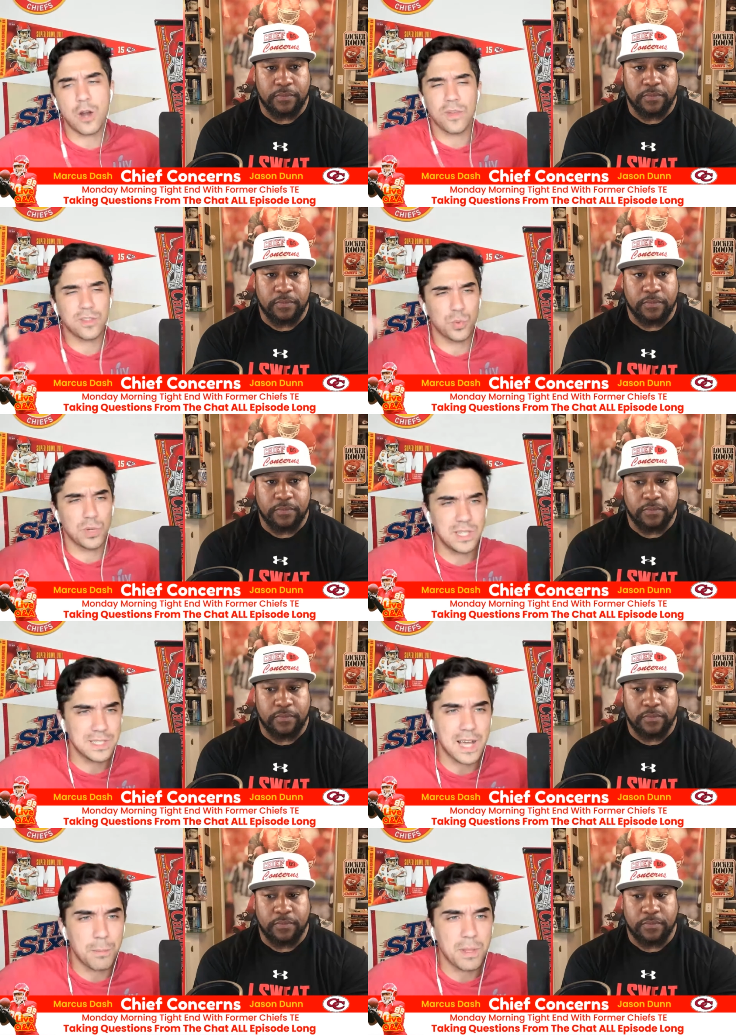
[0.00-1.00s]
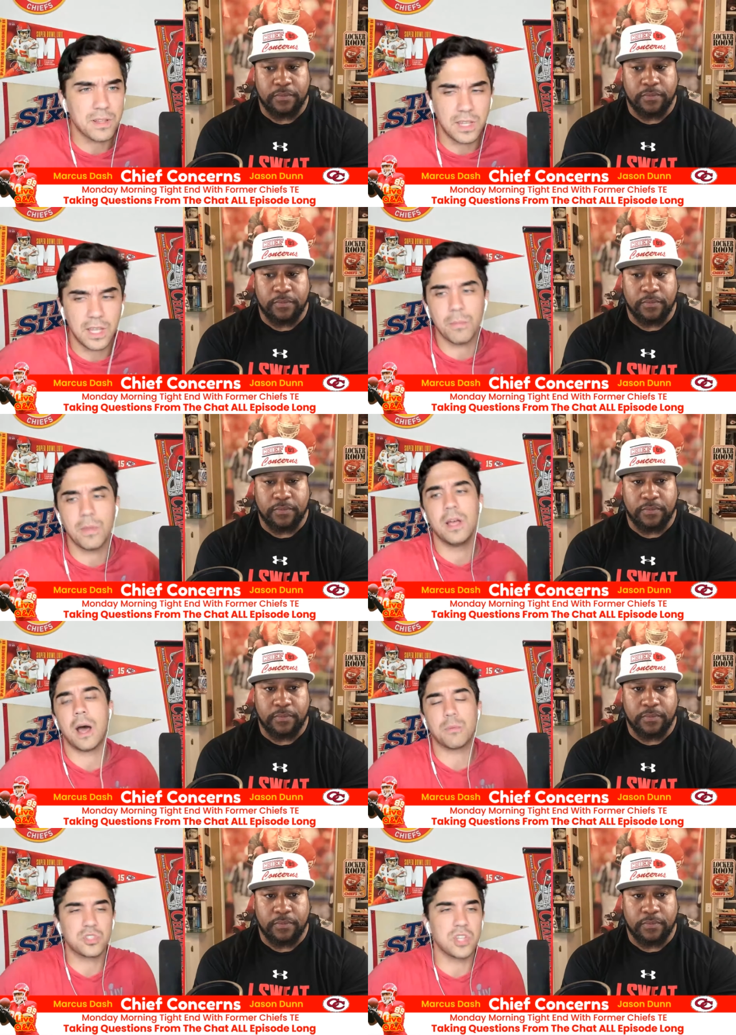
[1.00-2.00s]
Speaker 1: don't know that's the reason he's not going to make the team. I'm
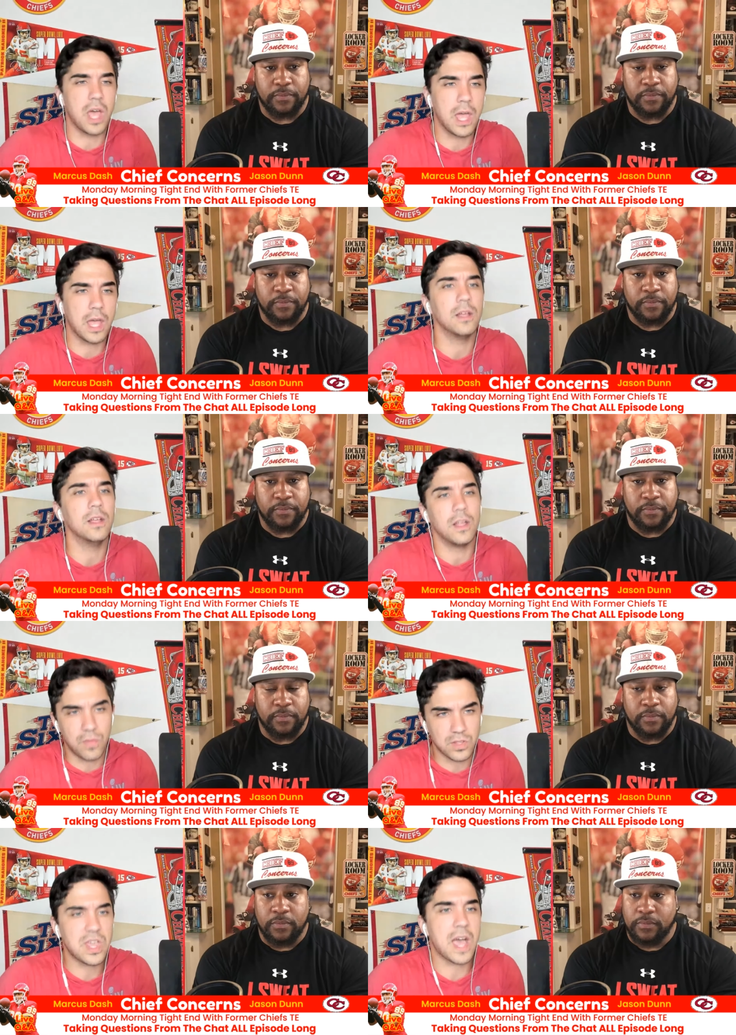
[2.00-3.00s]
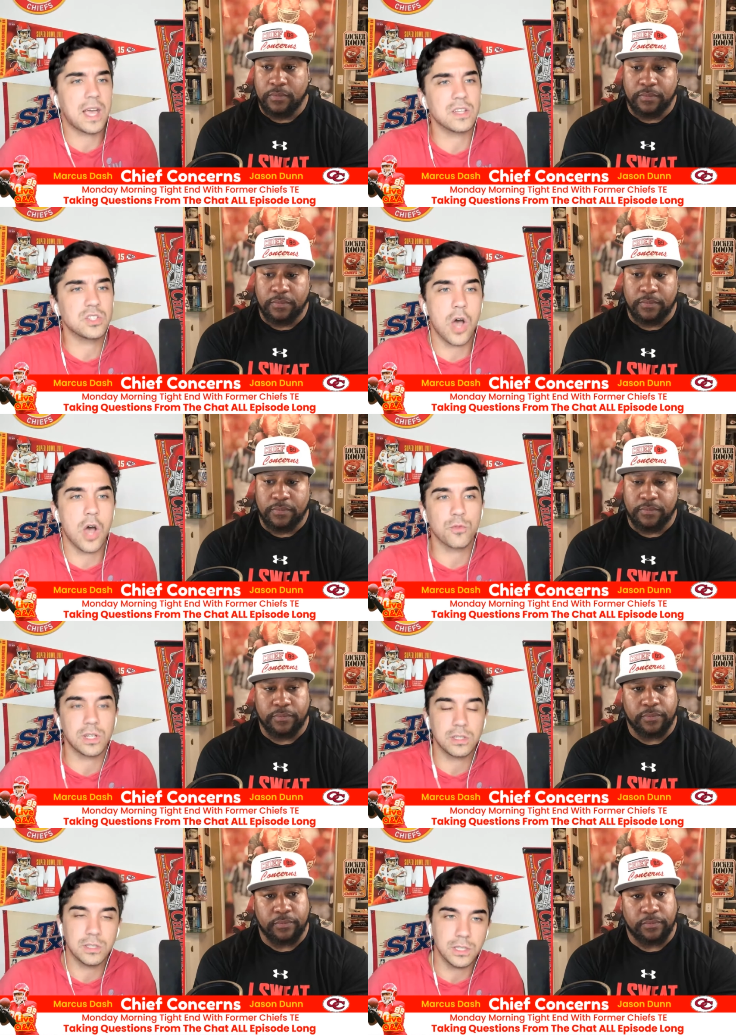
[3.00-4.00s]
just saying it's that kind of stuff. It's like,
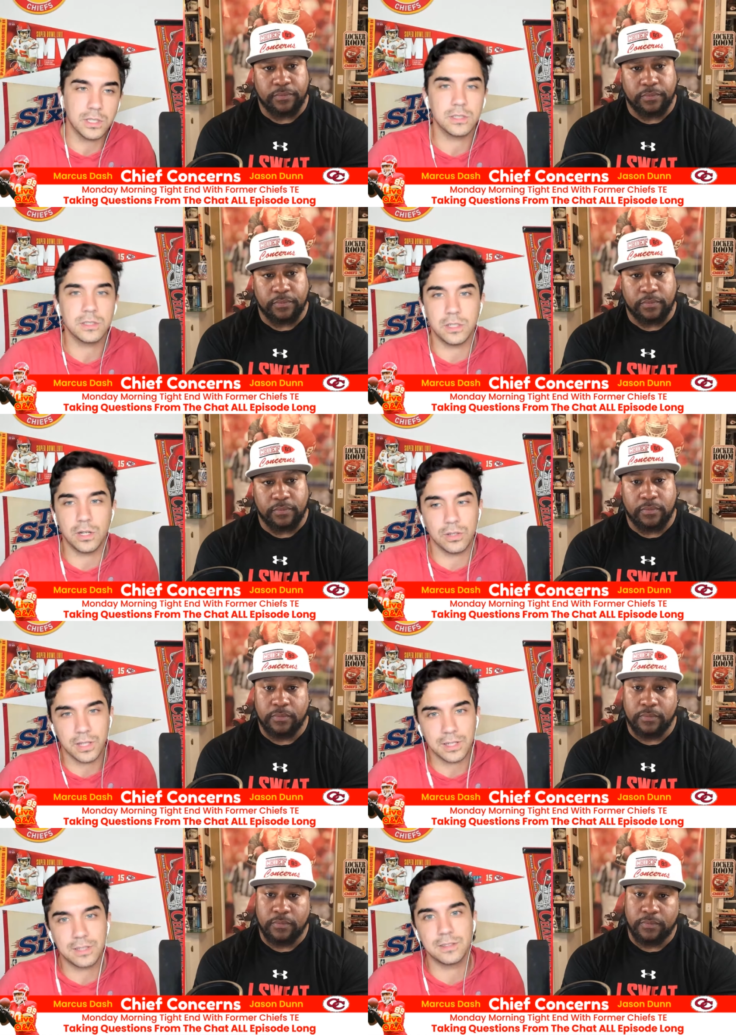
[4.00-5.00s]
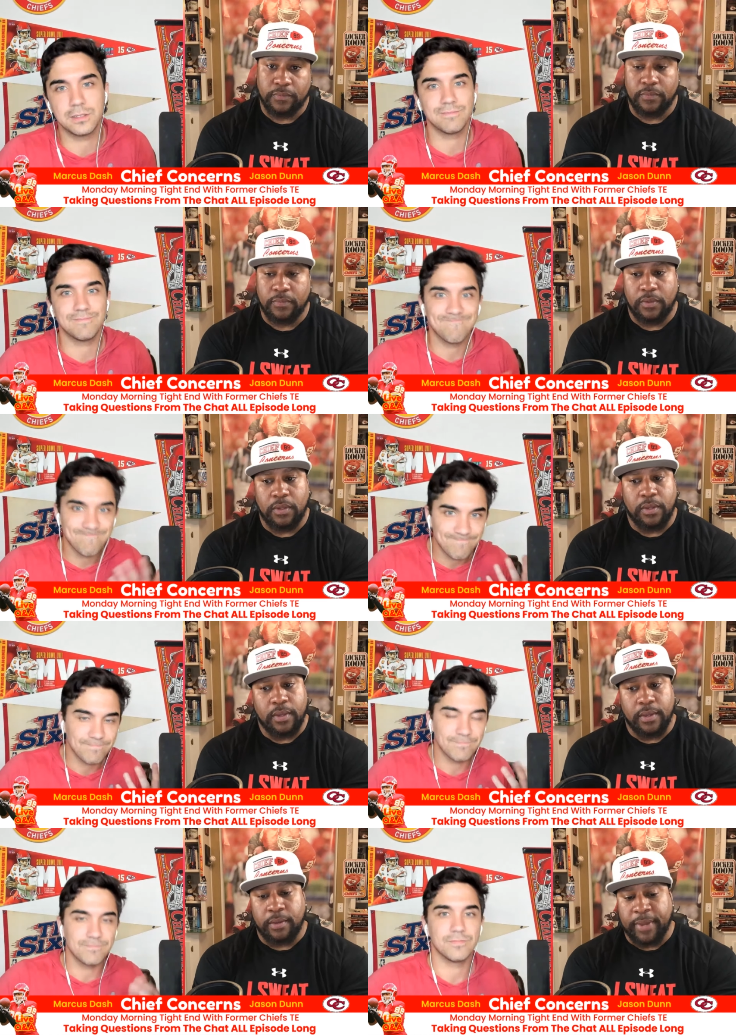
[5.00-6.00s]
huh, you know, like
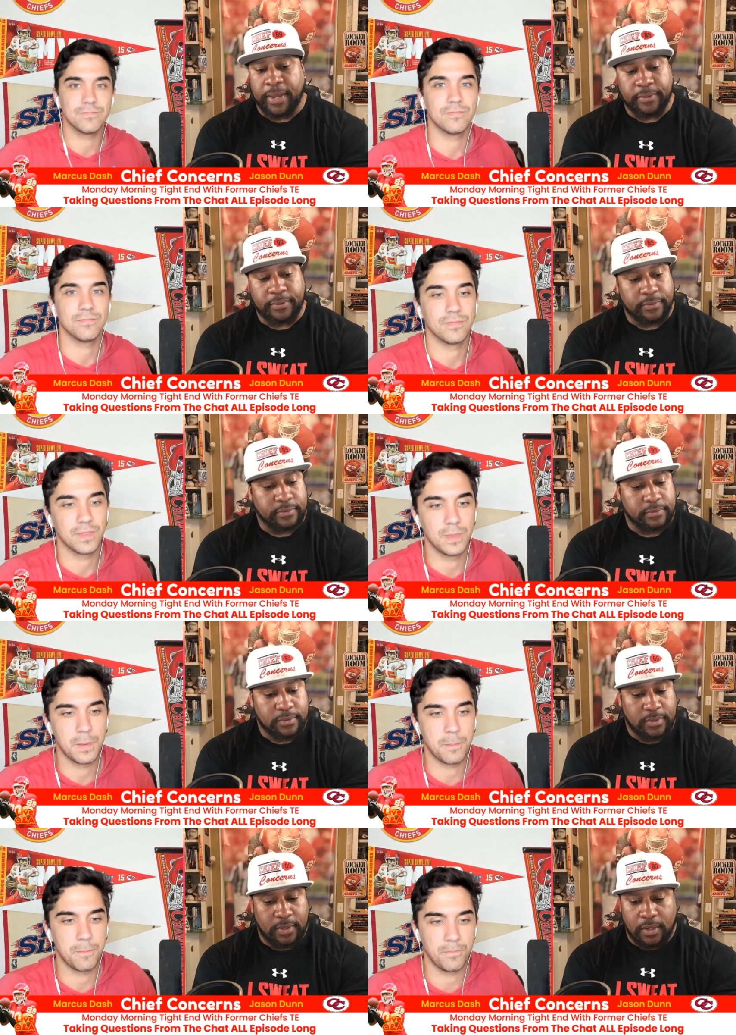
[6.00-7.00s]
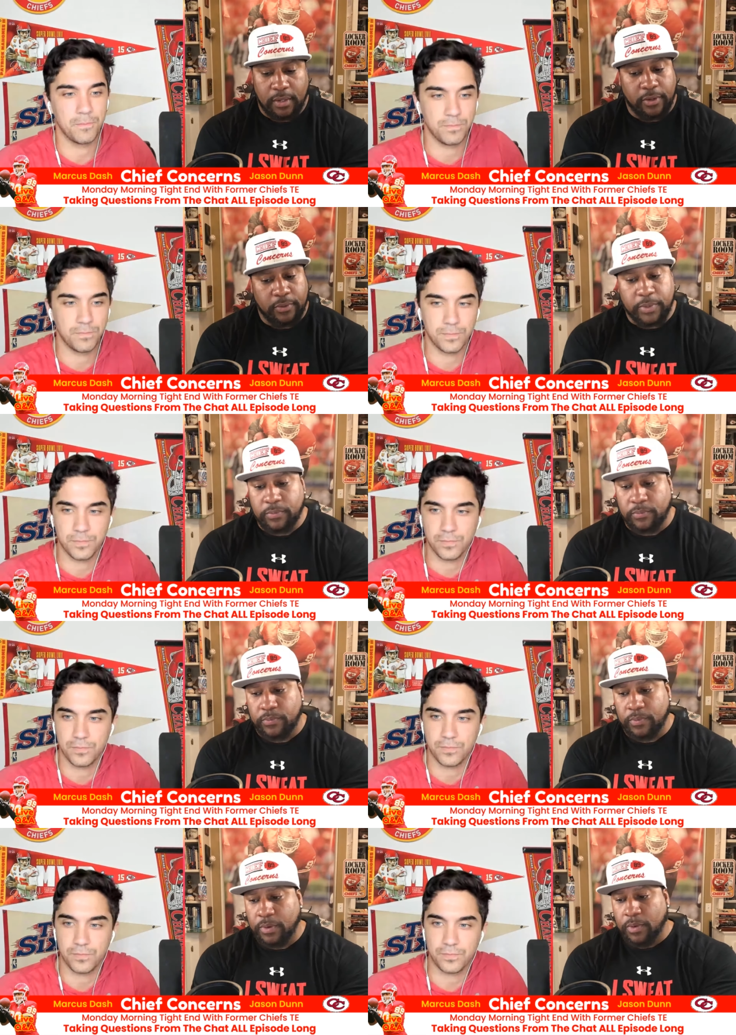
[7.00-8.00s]
Hey
Speaker 2: man, look, we
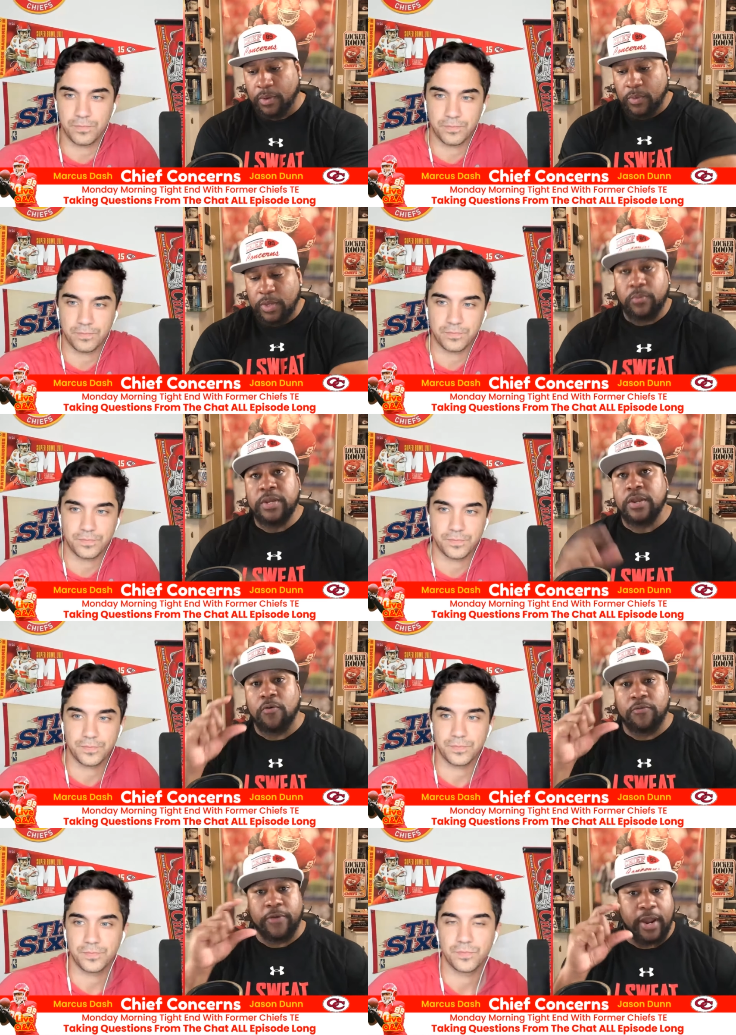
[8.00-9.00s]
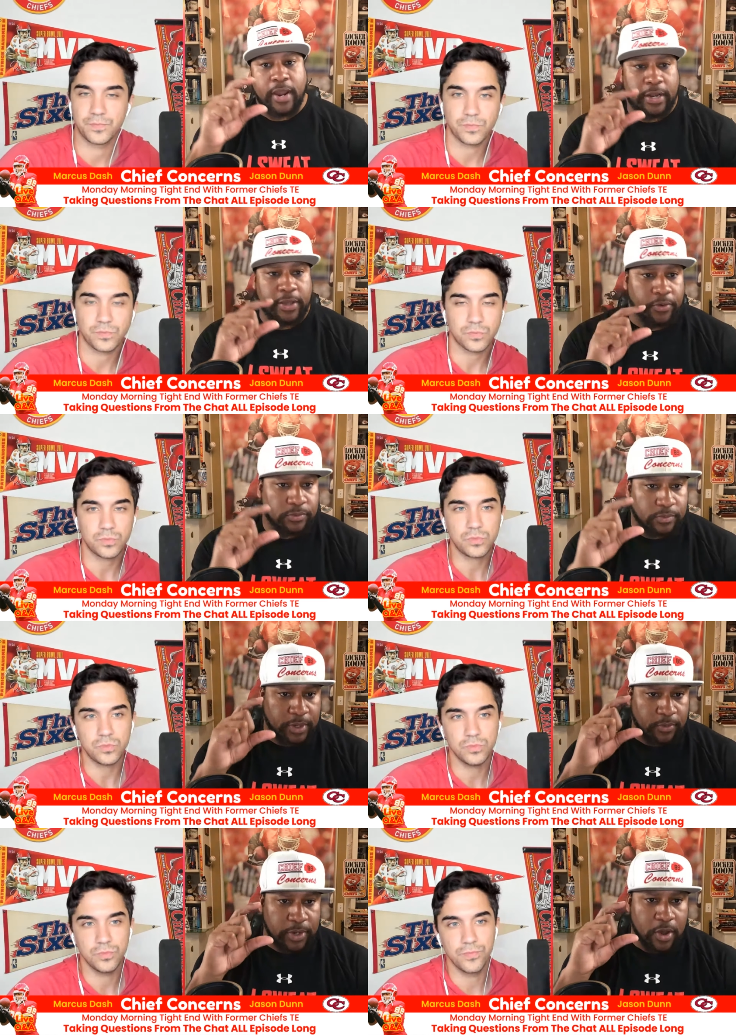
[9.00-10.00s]
we we know very little. We
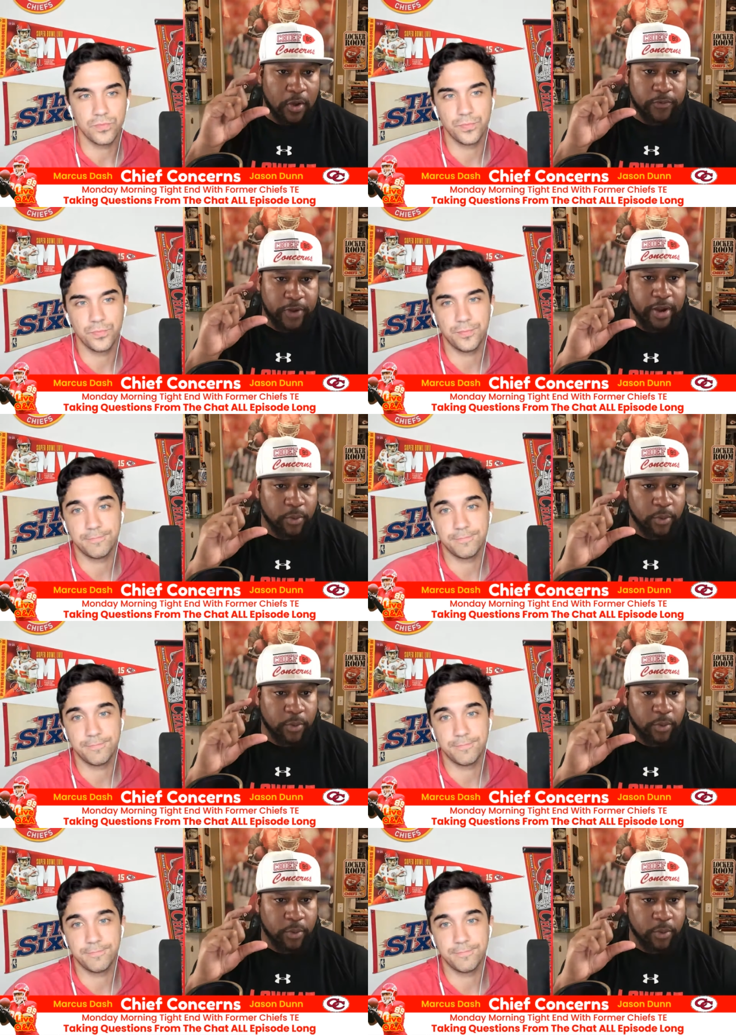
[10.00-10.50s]
we know very